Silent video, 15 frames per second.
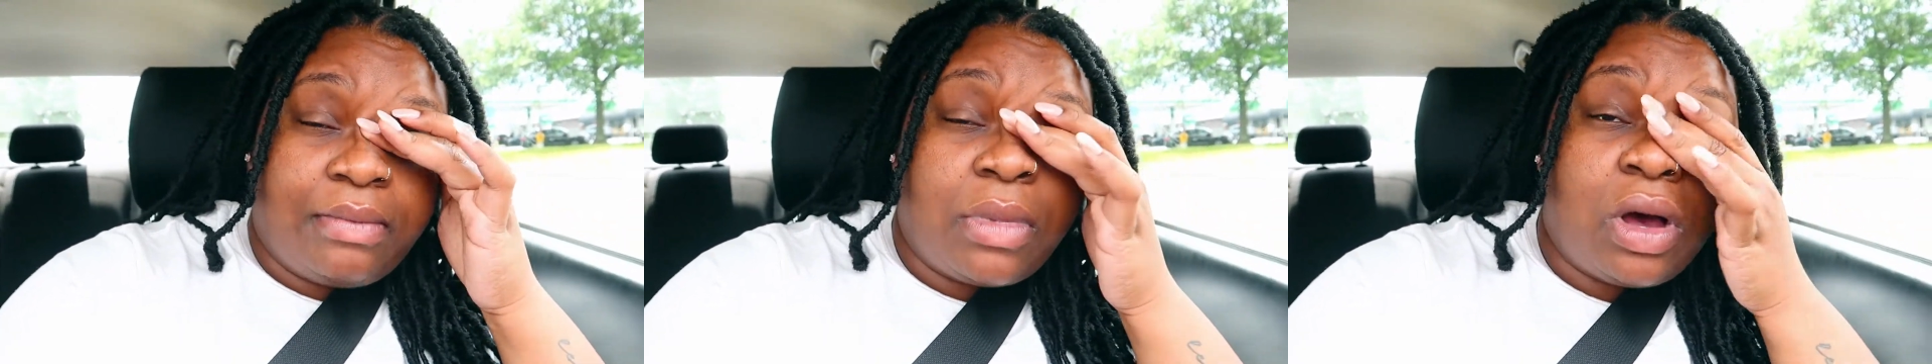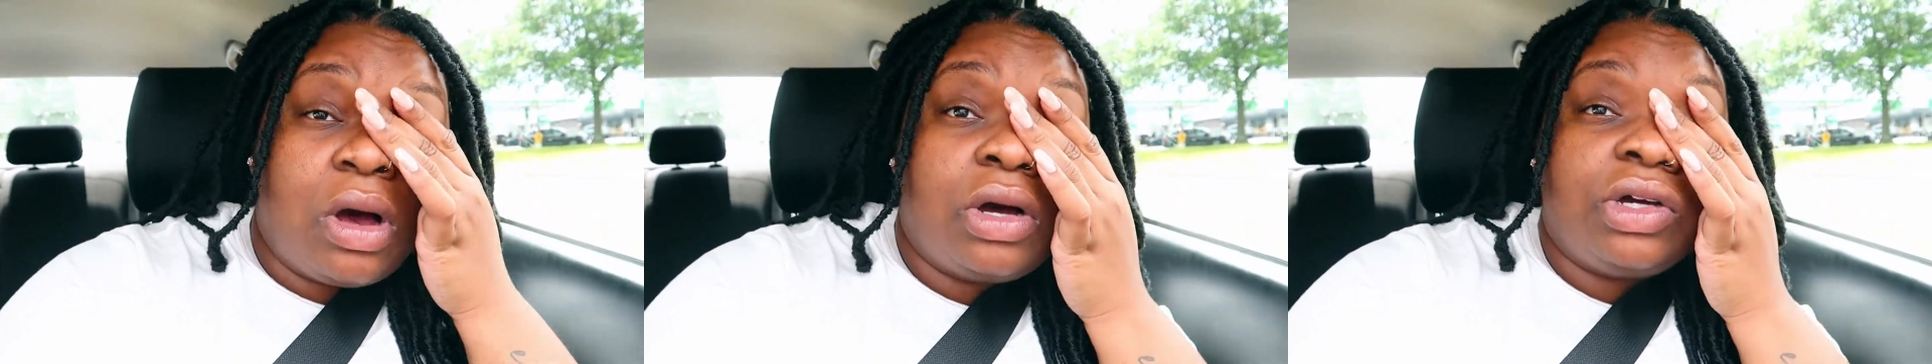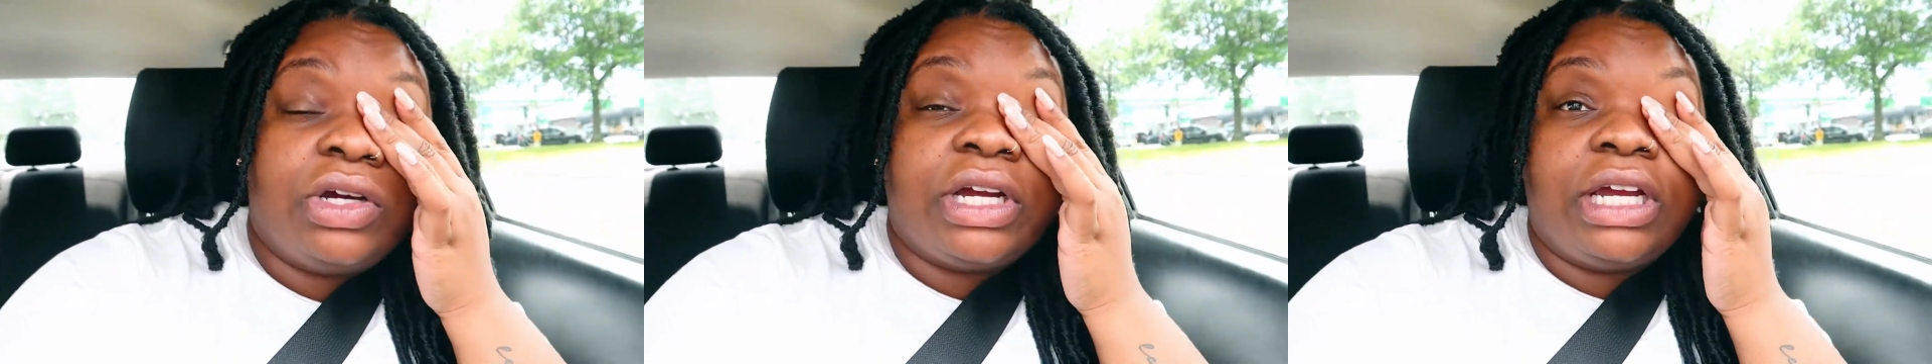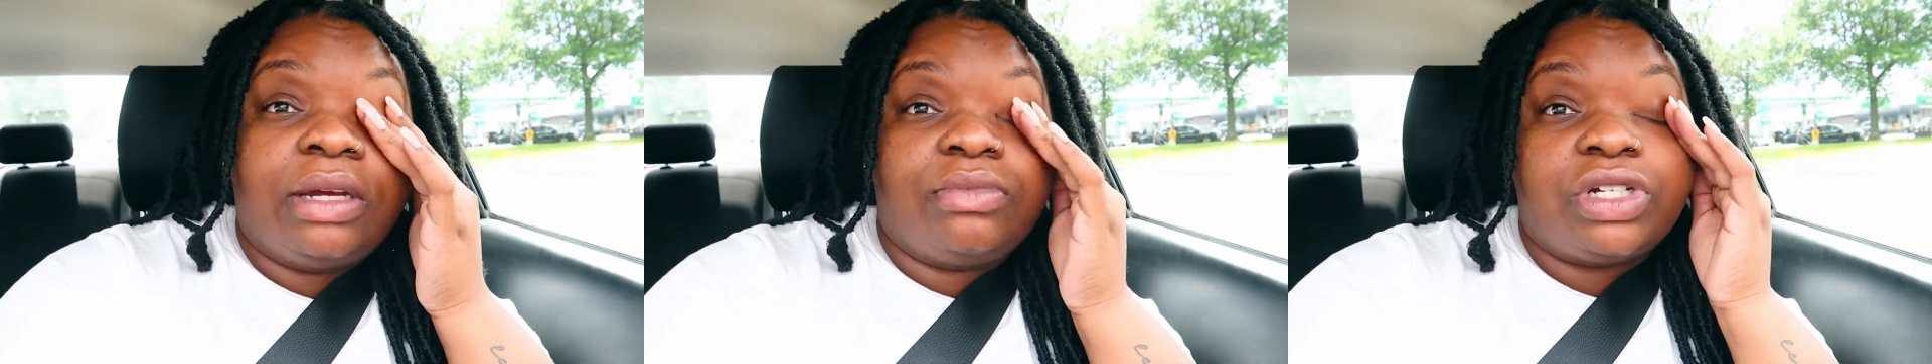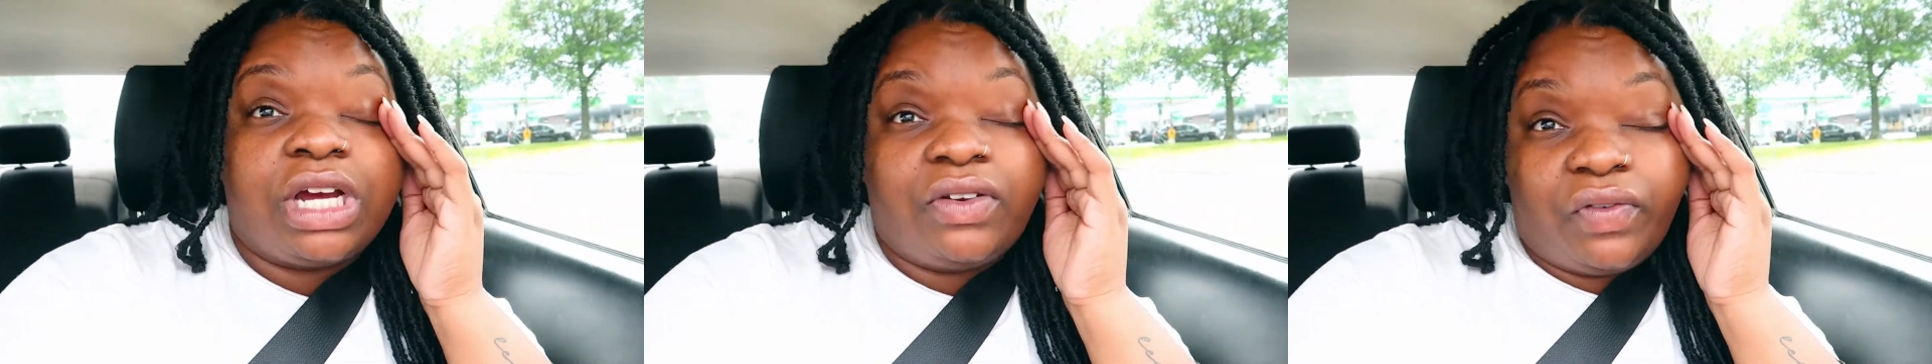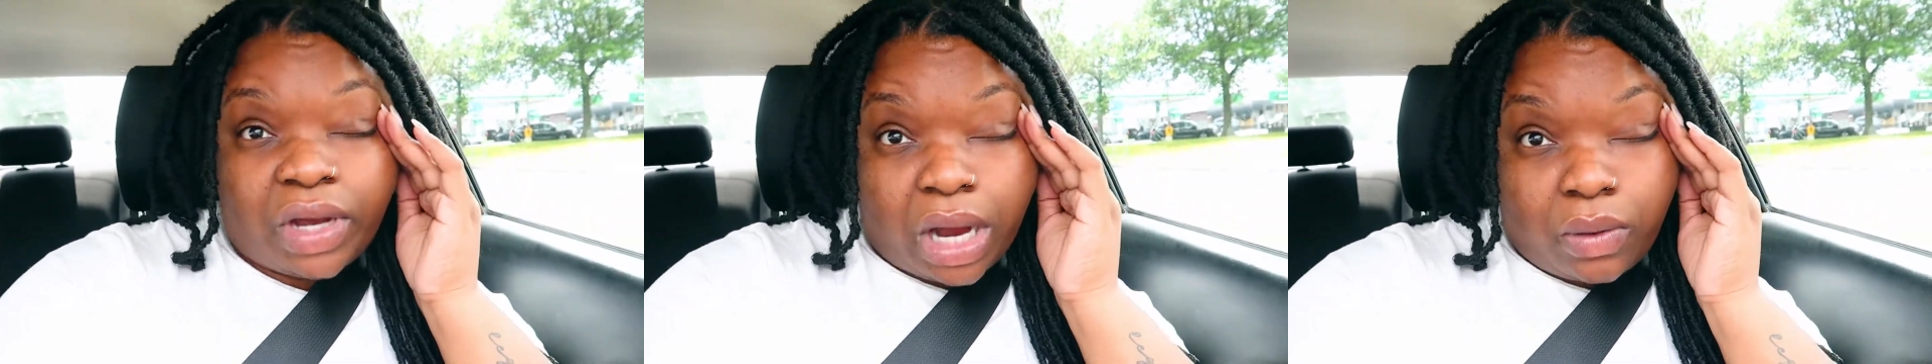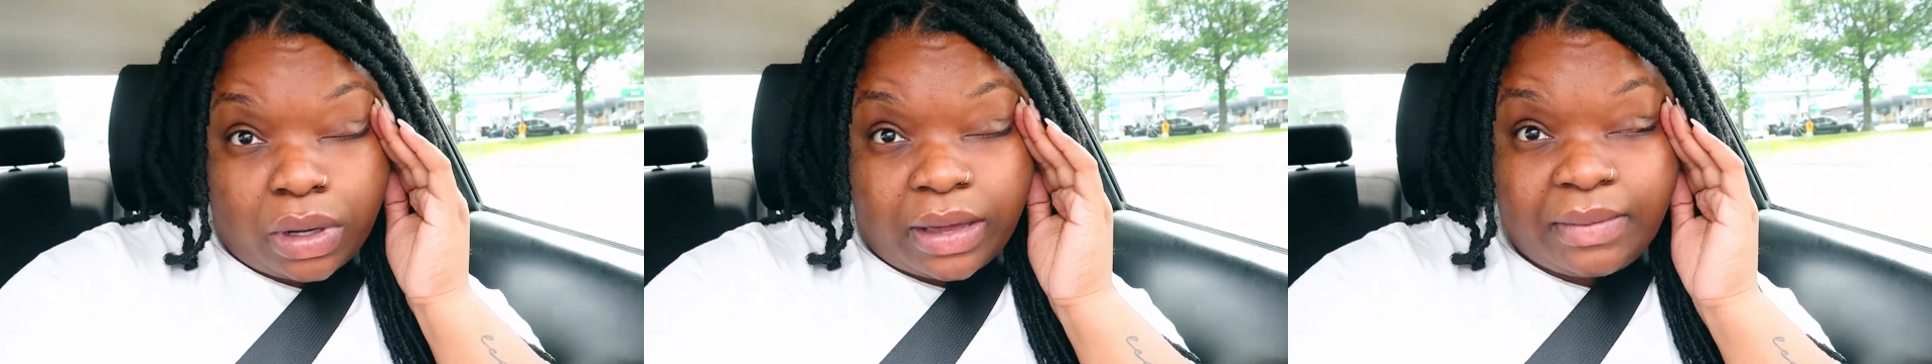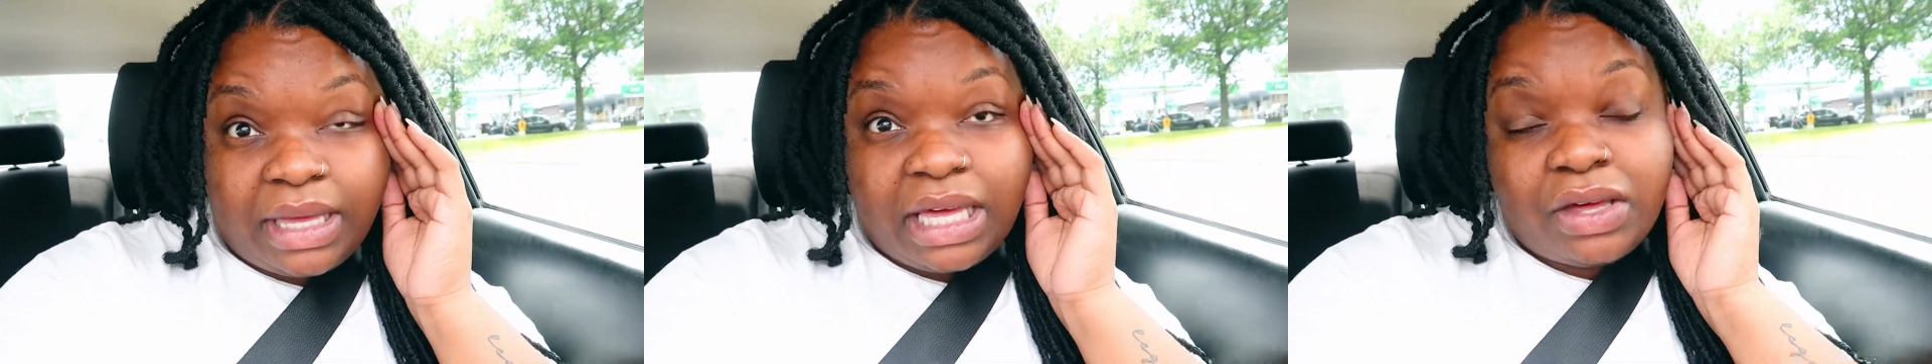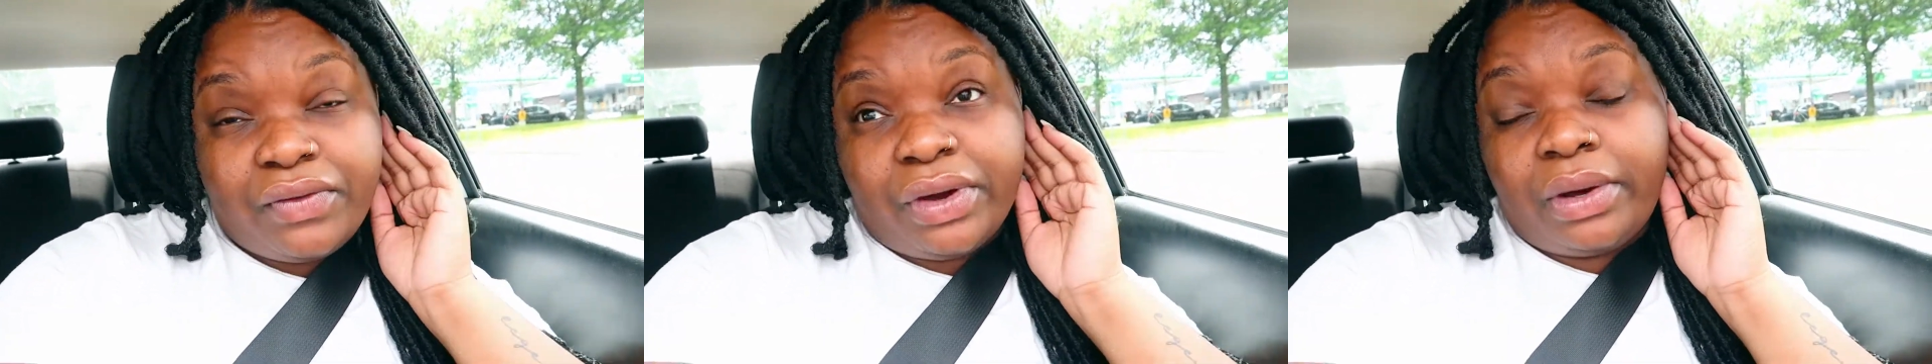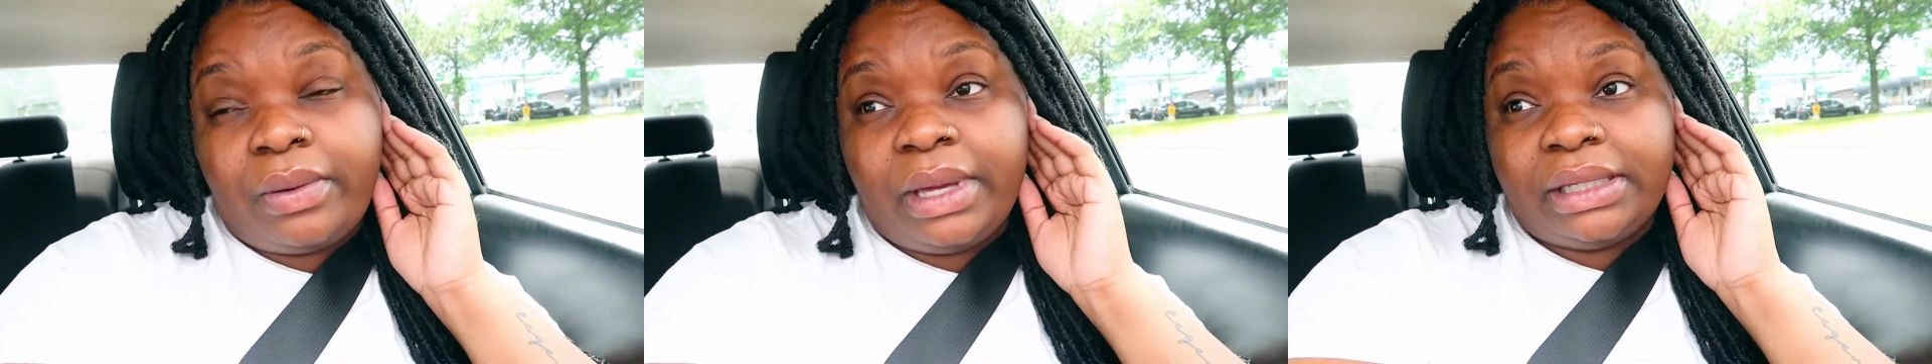I'm hungry. I'm trying to figure out what I'm gonna eat
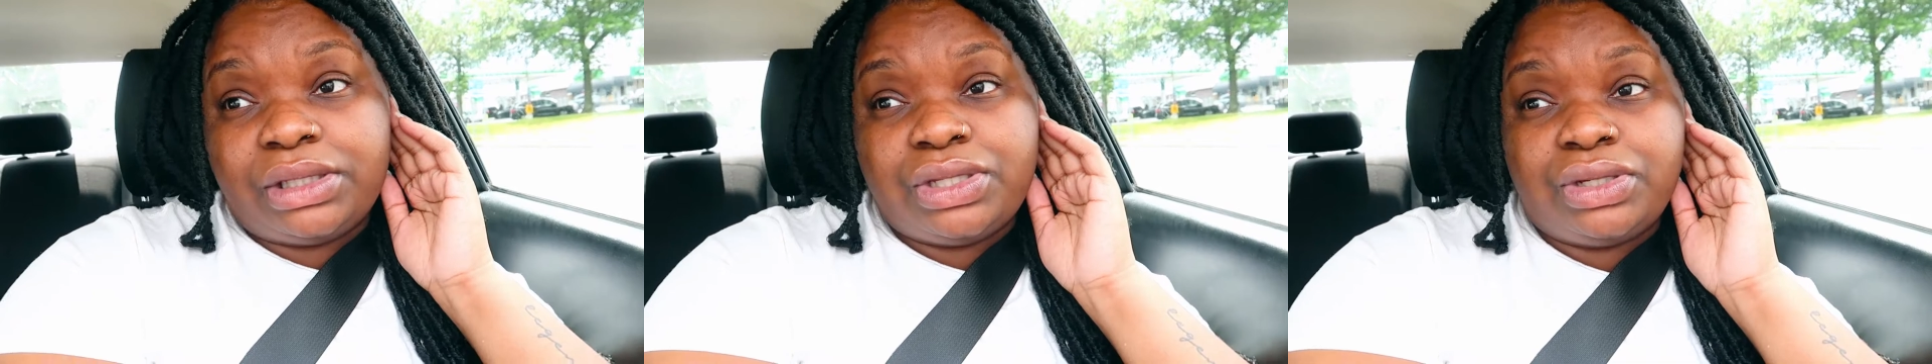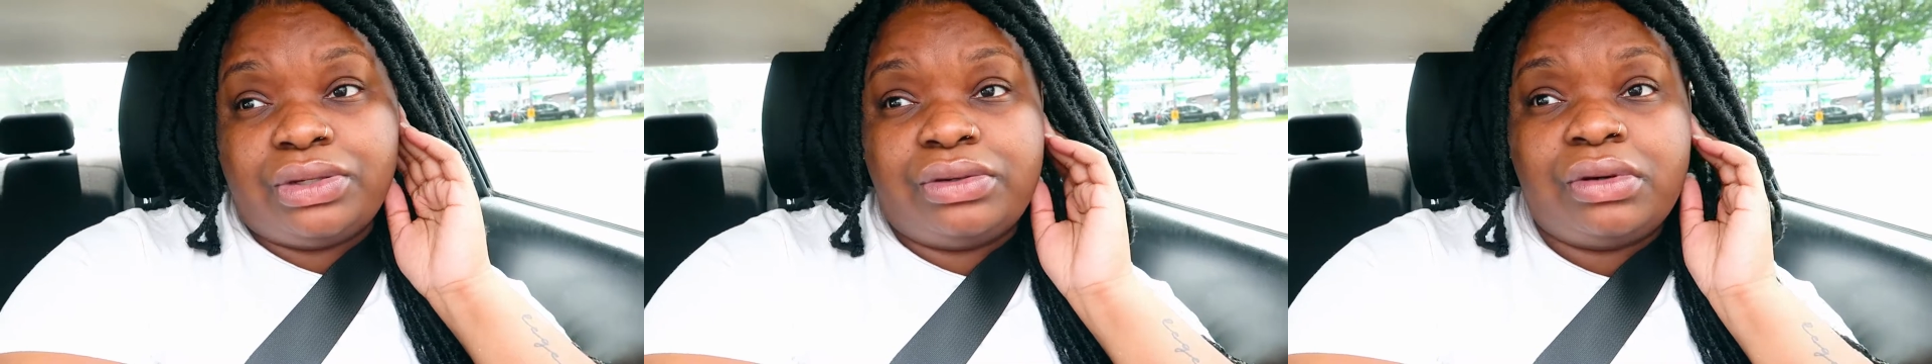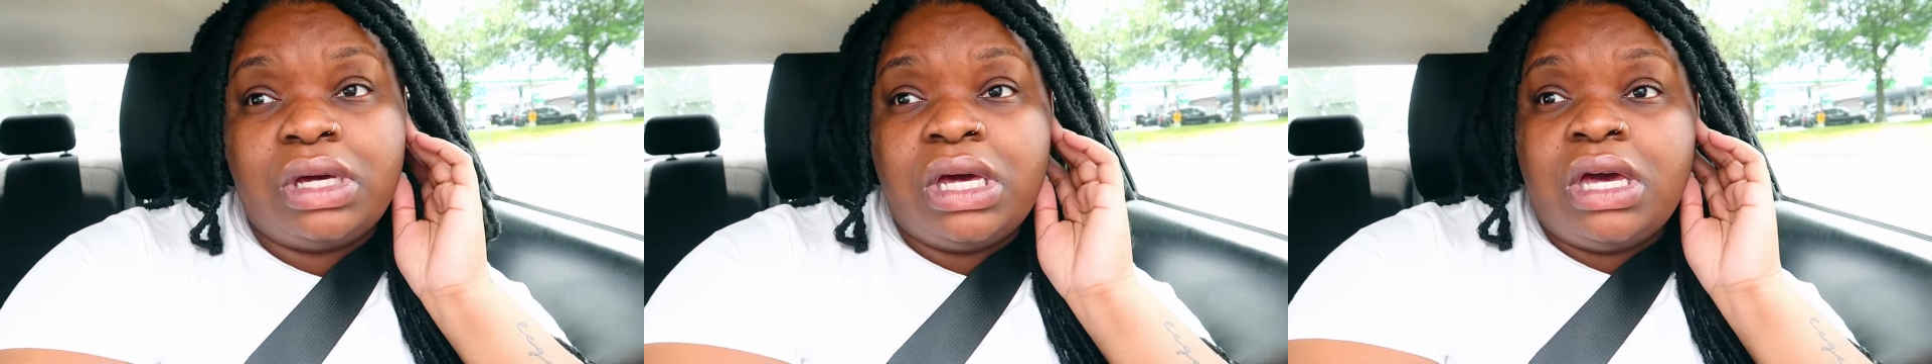real quick too.